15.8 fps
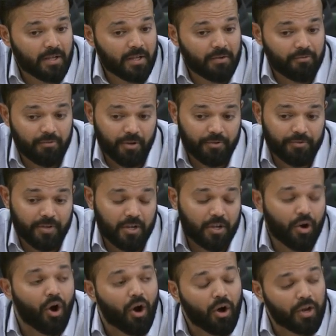runs I got
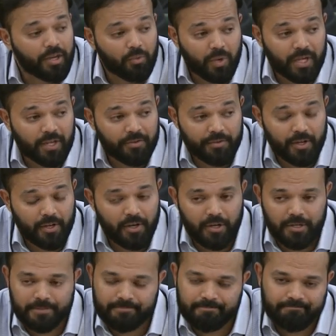or any wickets I got.